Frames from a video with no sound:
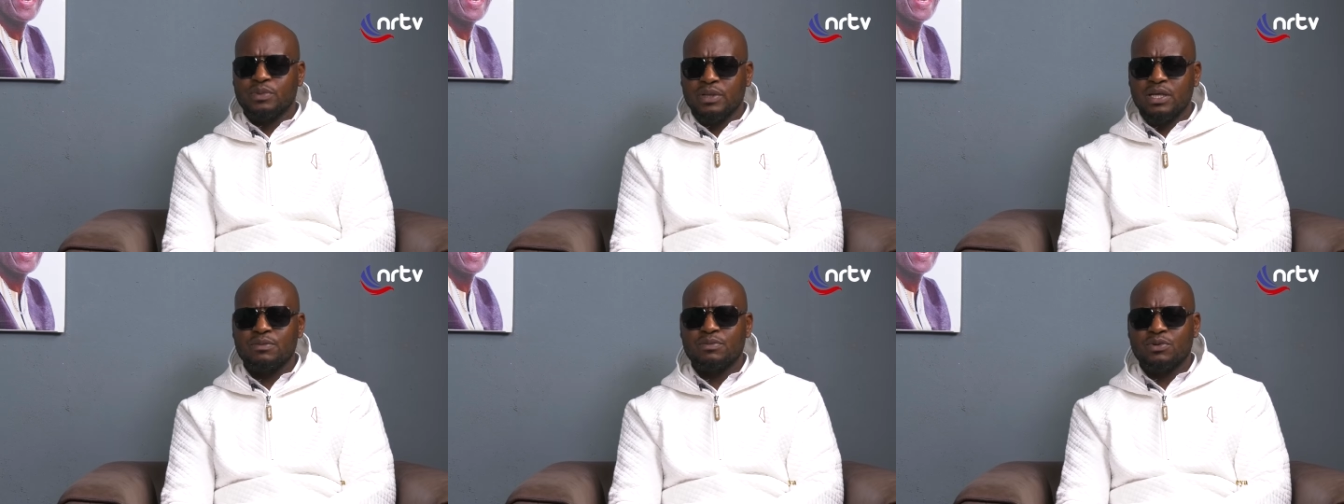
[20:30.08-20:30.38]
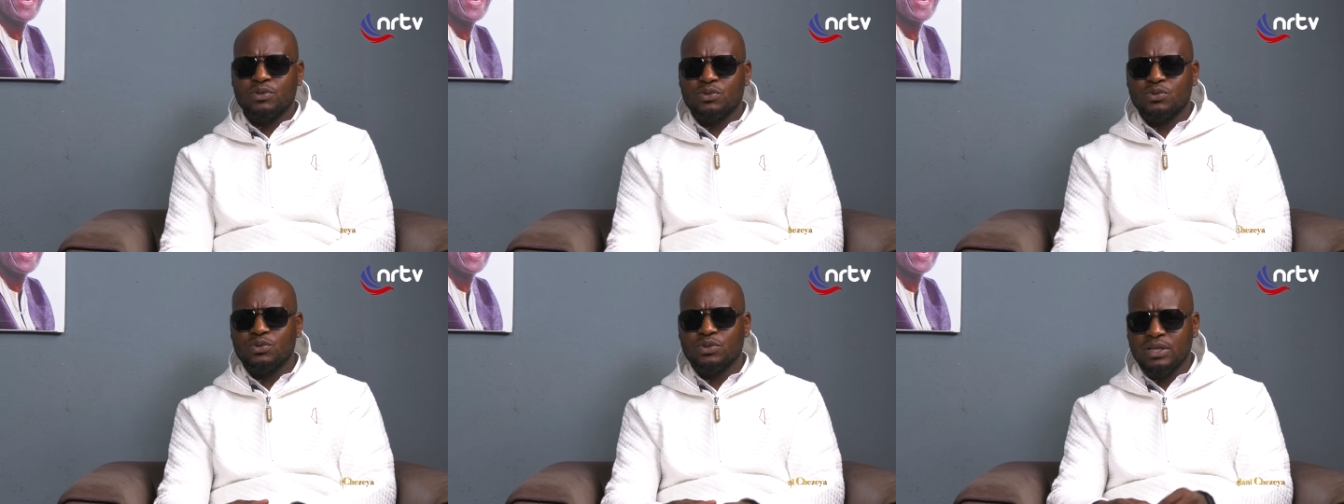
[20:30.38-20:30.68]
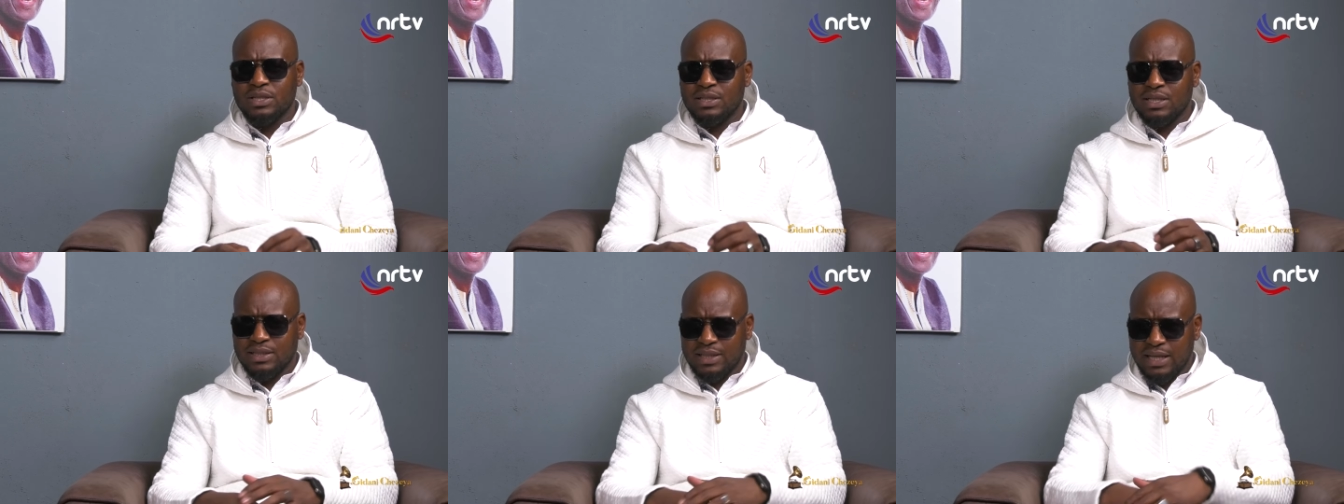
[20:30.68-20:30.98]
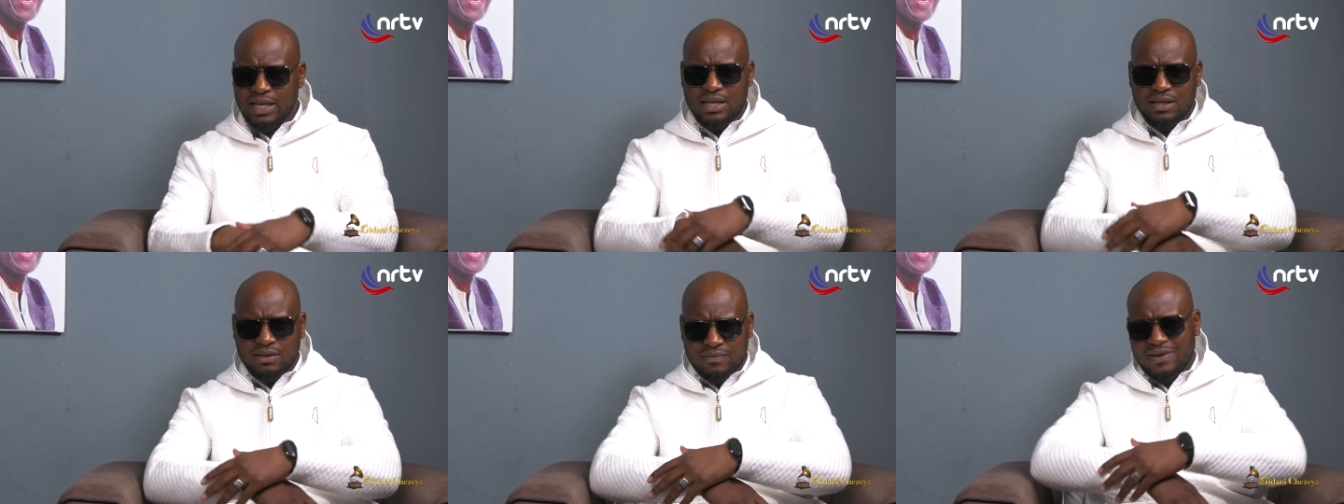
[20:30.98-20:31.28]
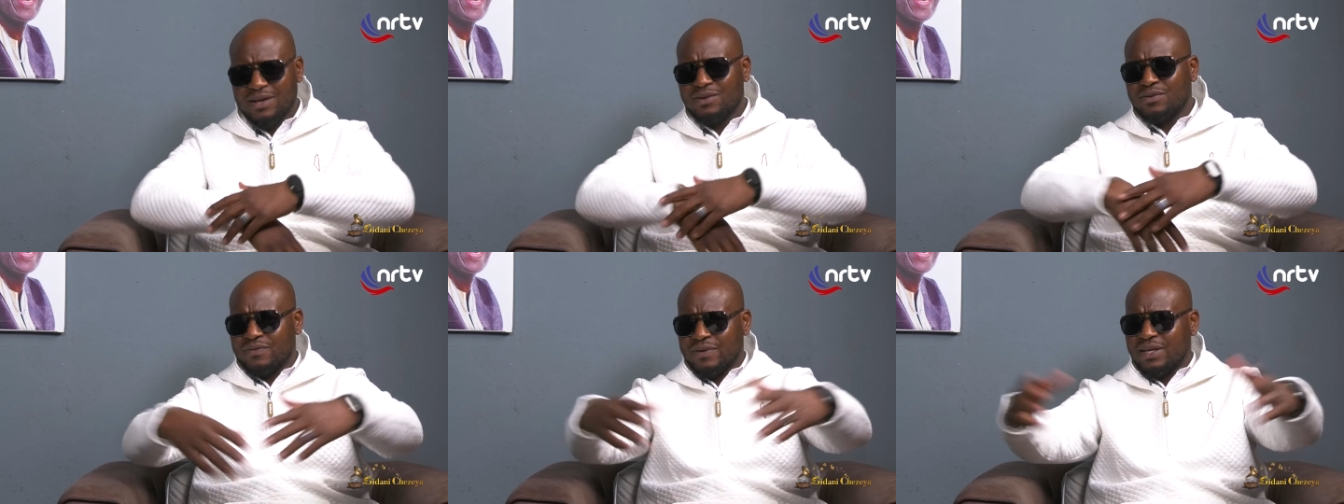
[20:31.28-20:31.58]
be able to entertain
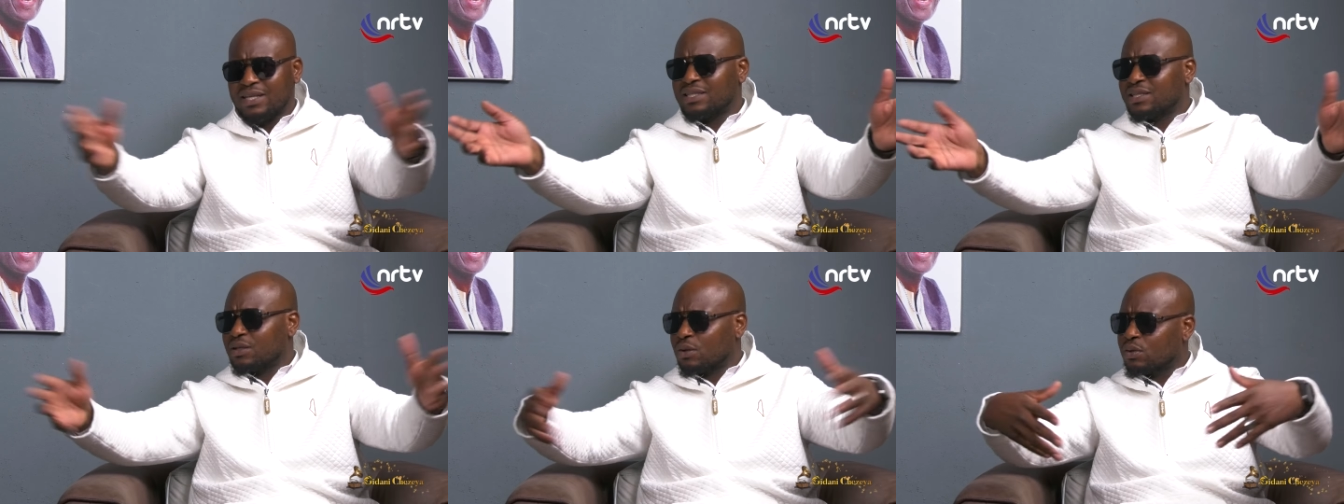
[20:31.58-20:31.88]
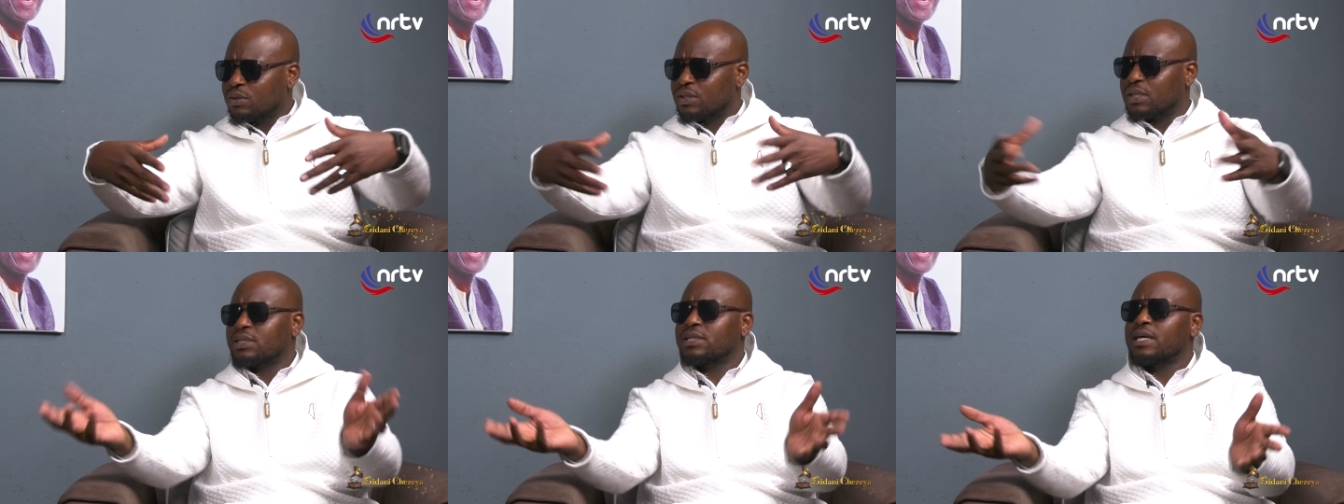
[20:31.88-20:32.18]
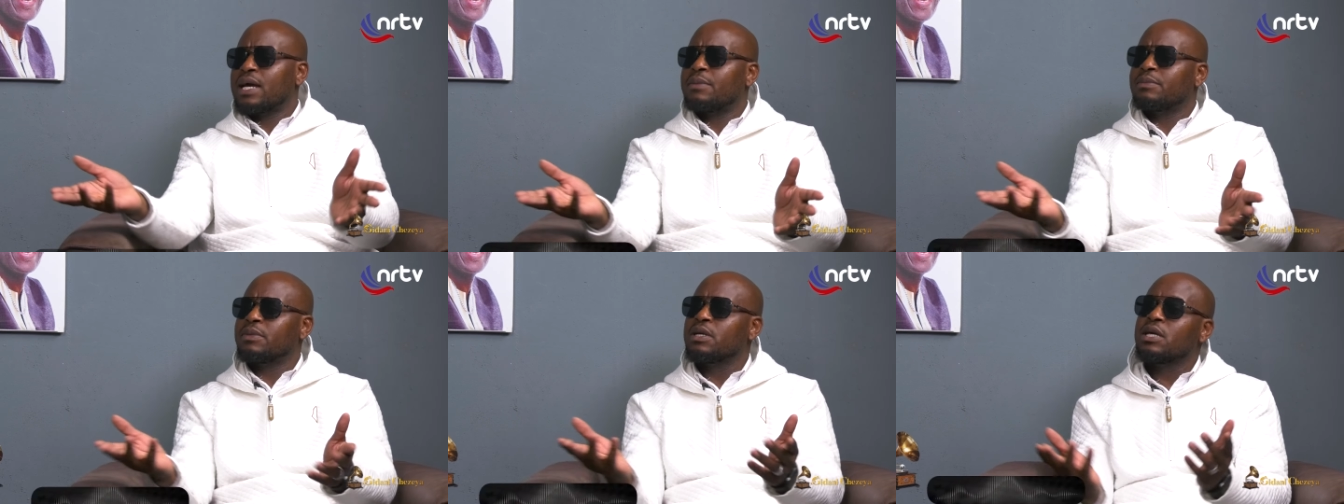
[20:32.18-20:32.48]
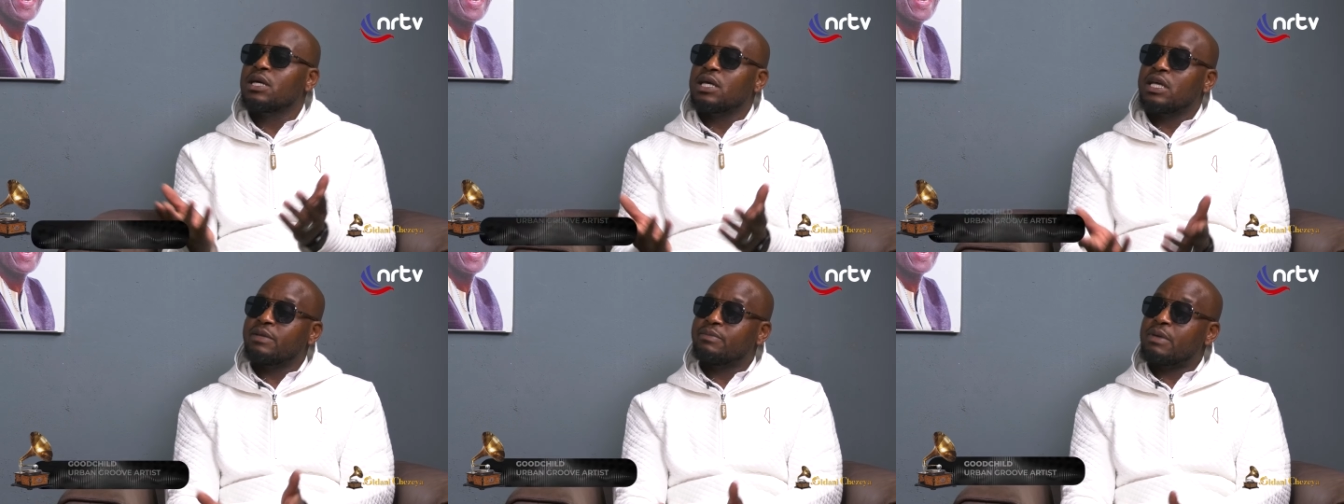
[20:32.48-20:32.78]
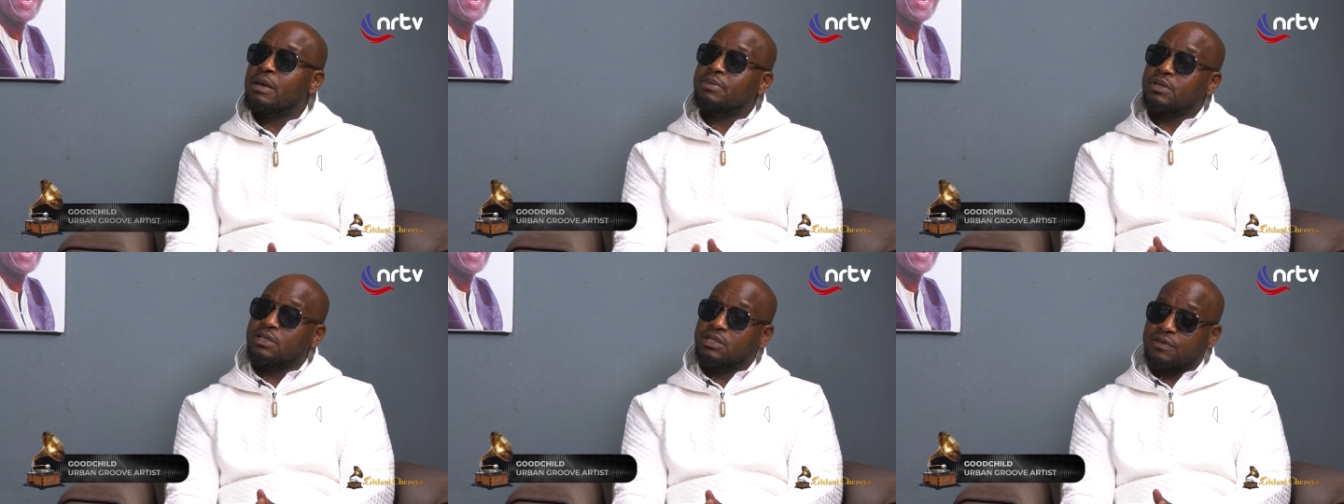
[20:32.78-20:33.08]
one way all the time, it
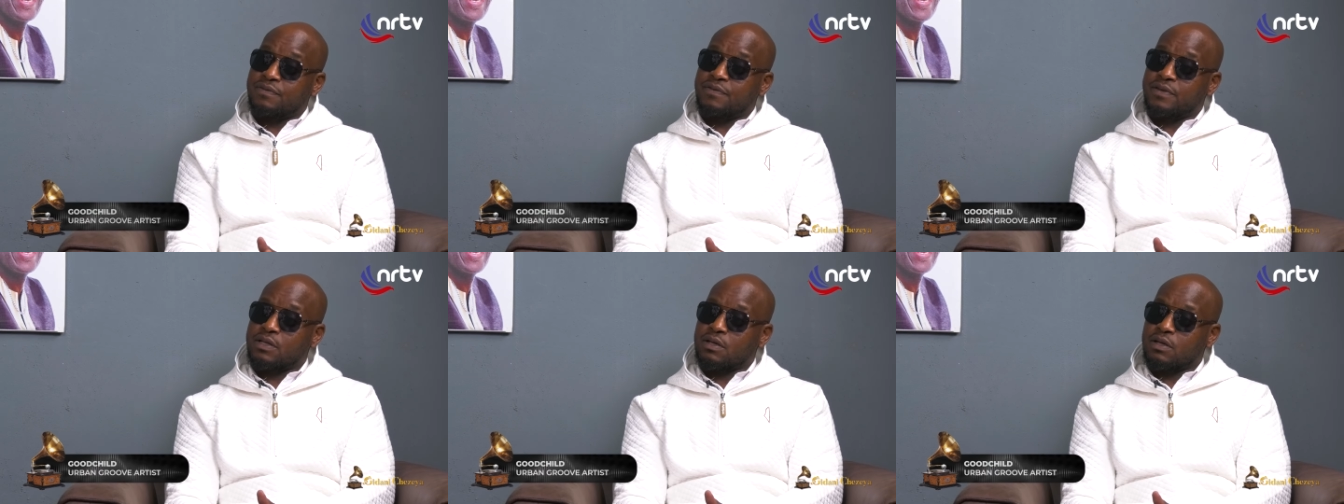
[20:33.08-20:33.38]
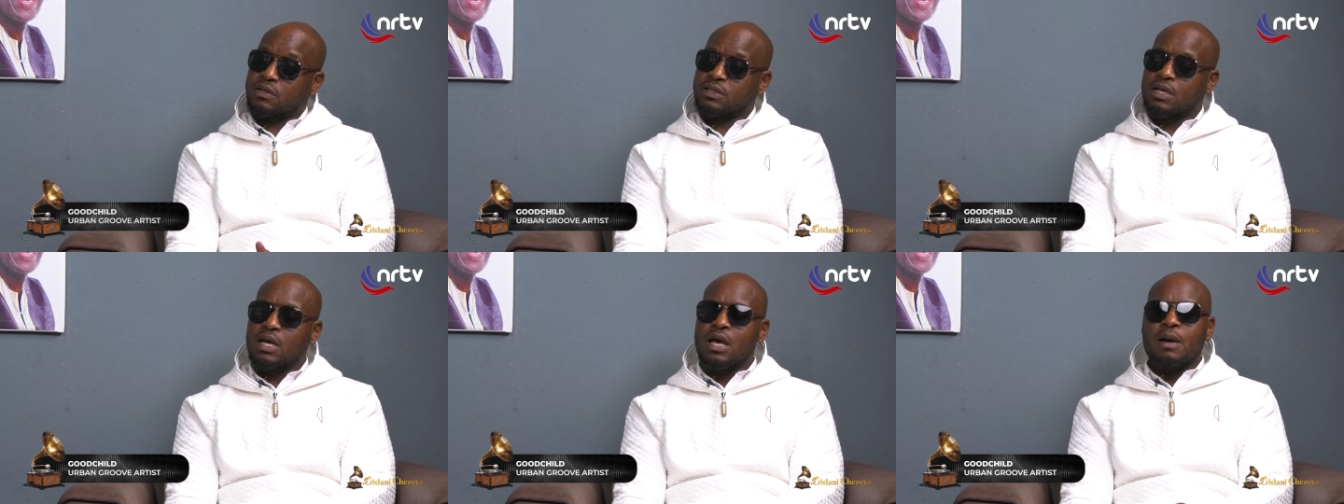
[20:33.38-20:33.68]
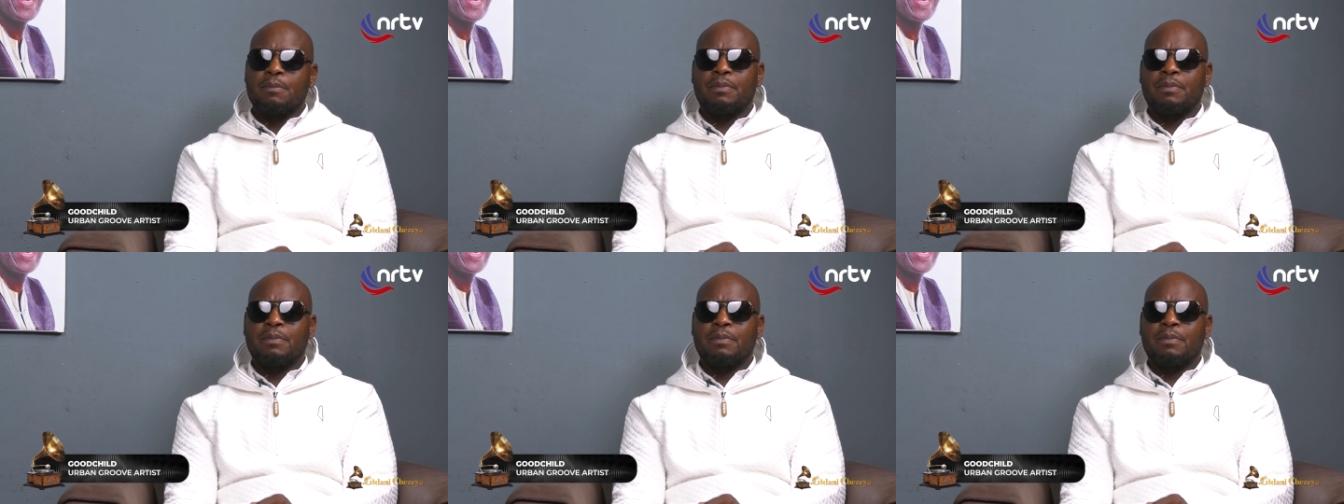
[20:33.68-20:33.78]
might be difficult.